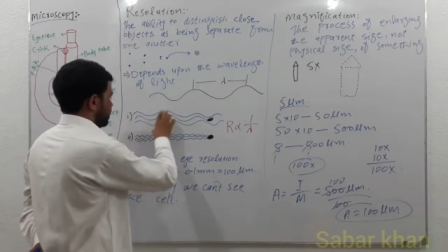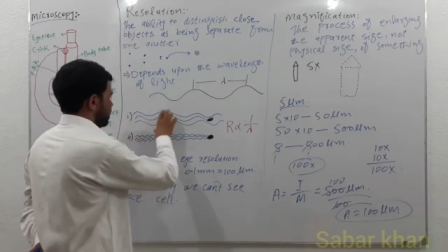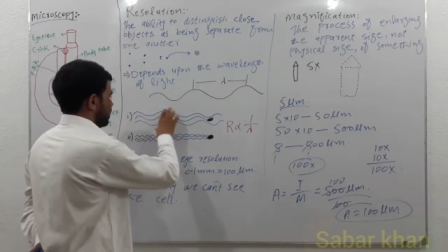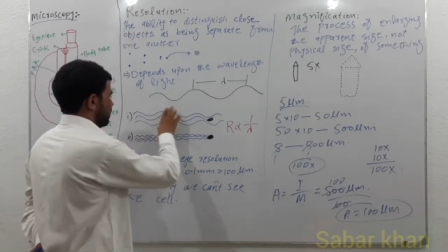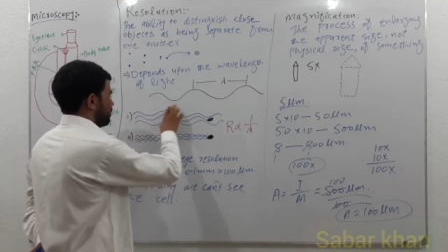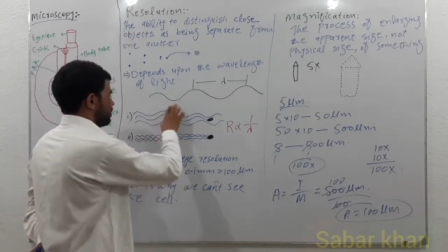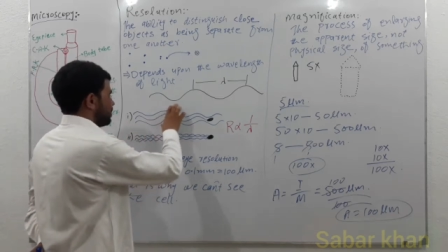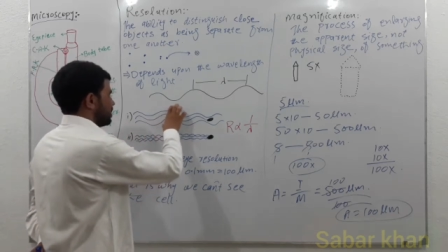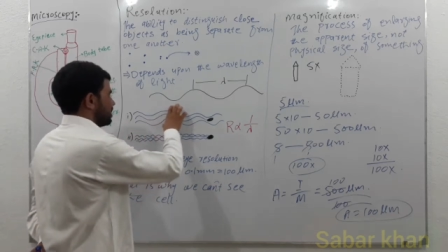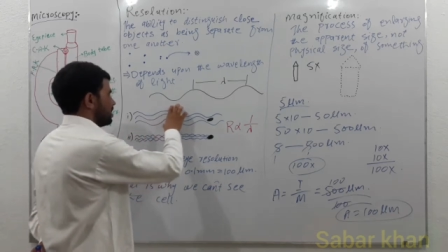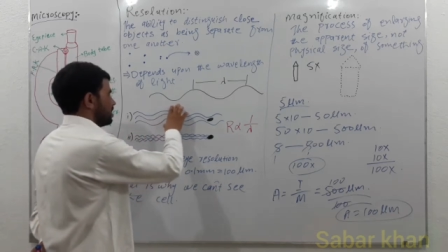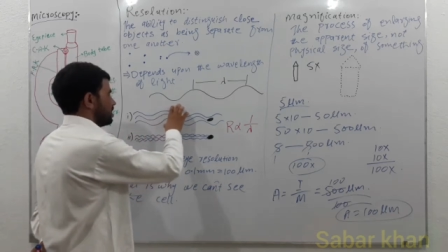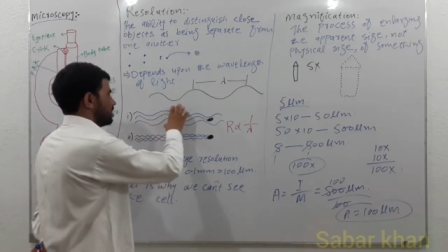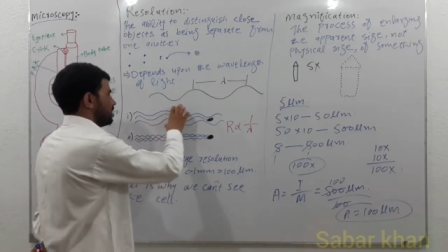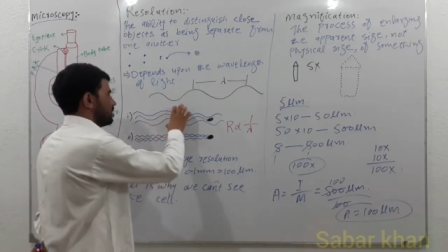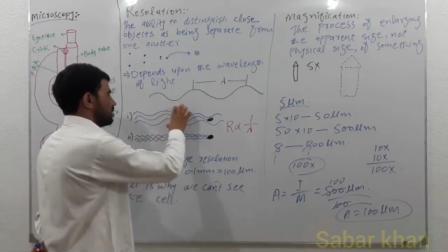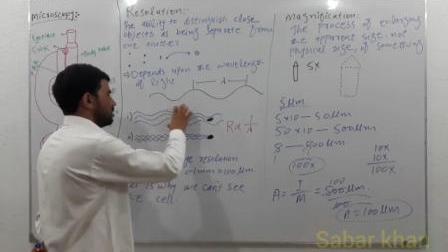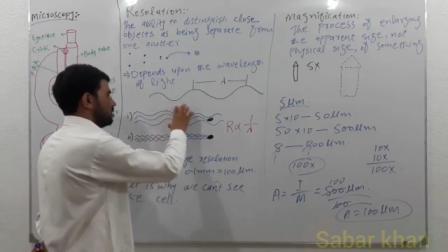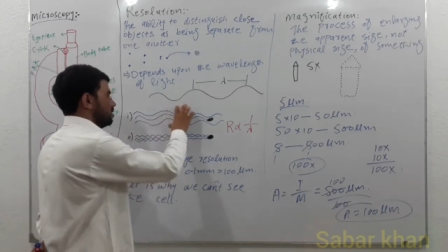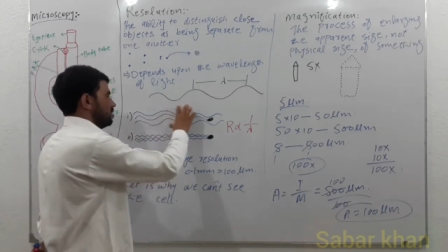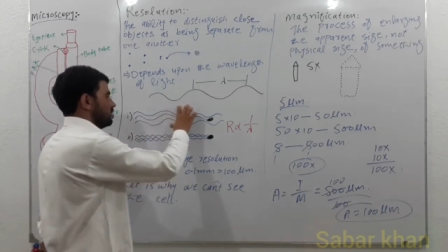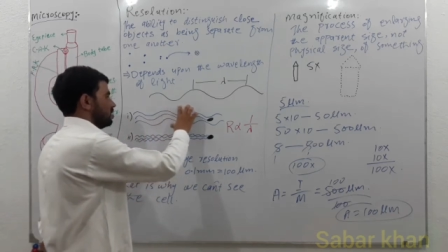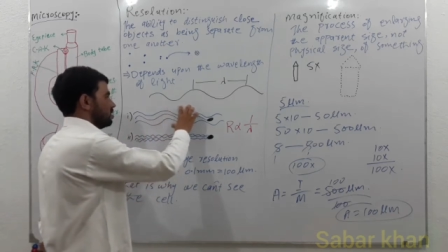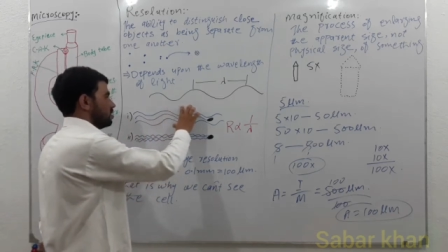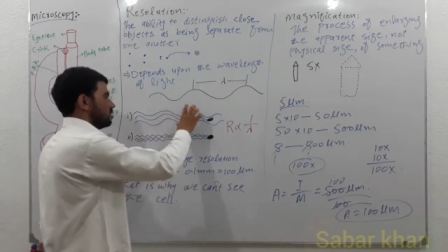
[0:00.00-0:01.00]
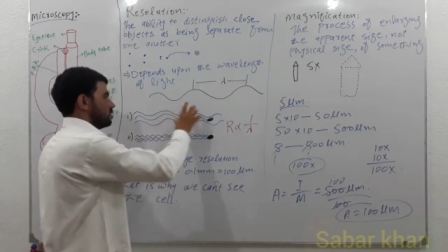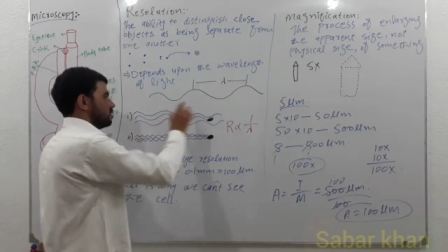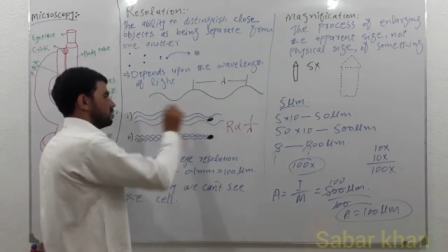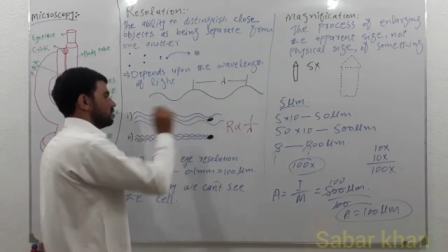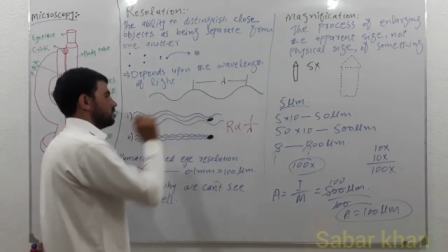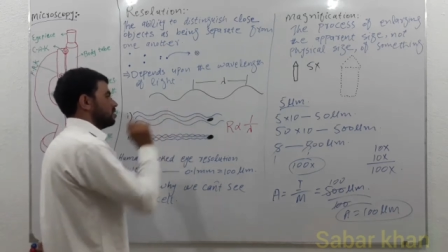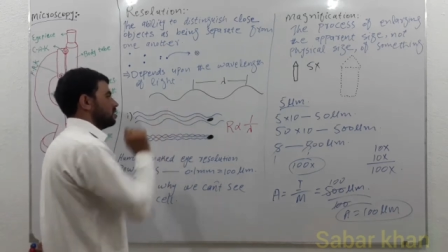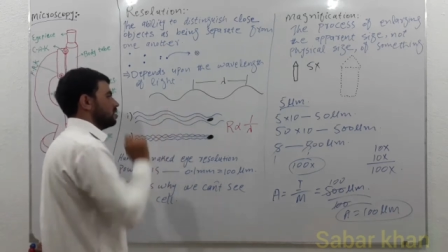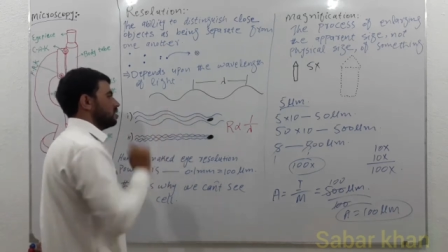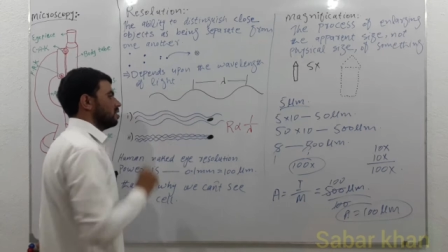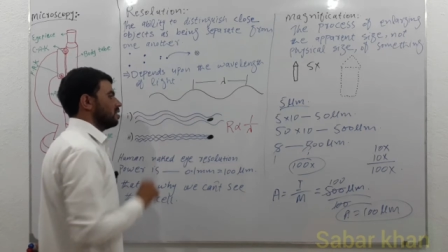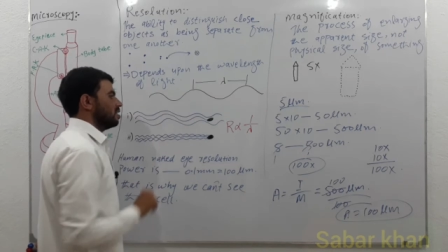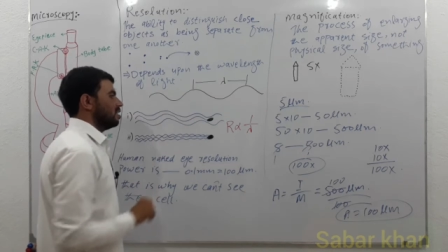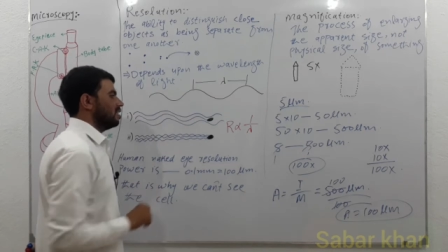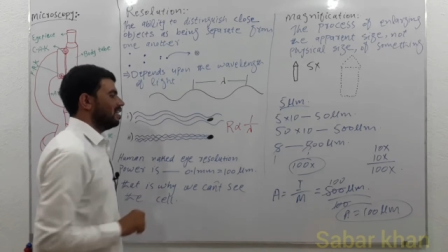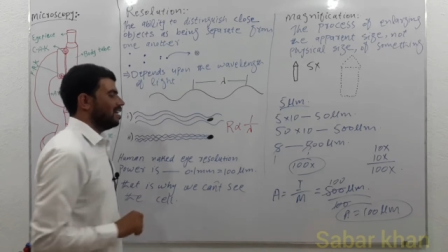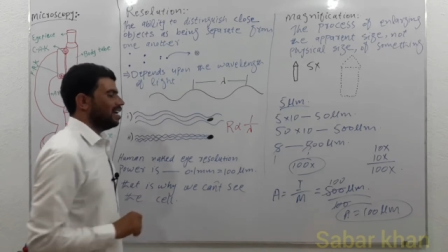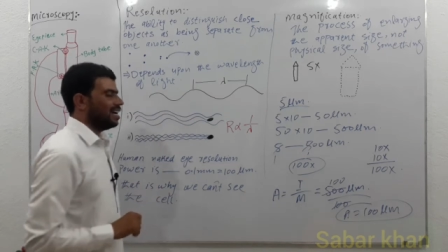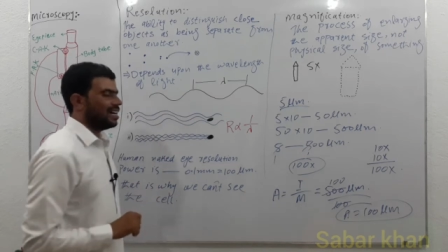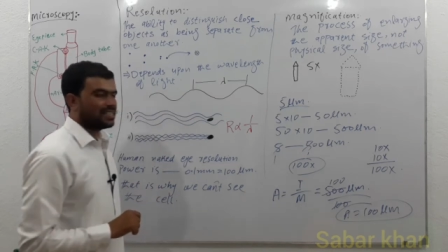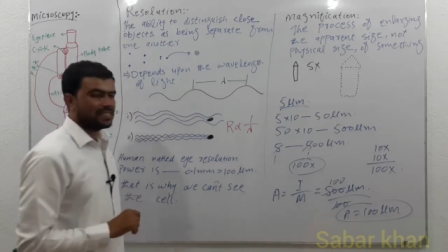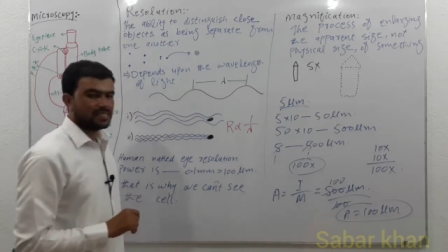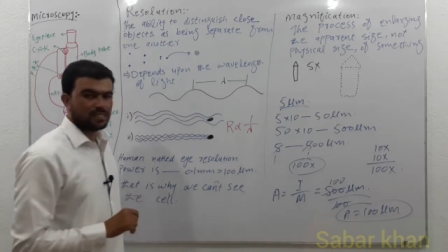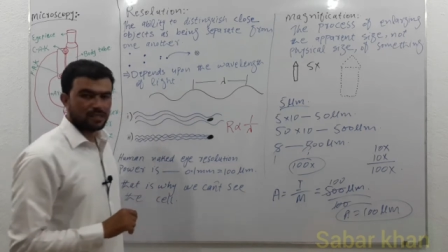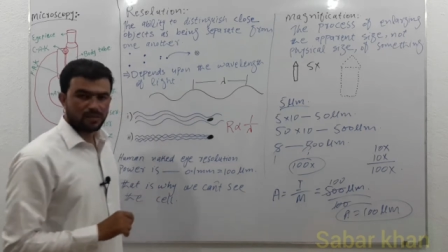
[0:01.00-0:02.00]
have taken
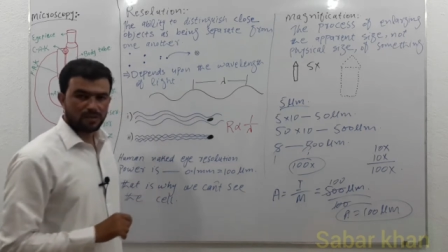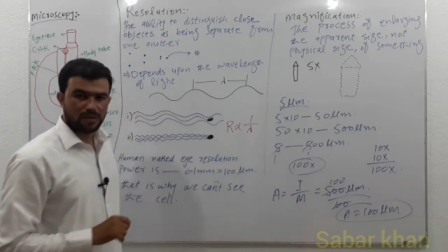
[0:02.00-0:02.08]
larger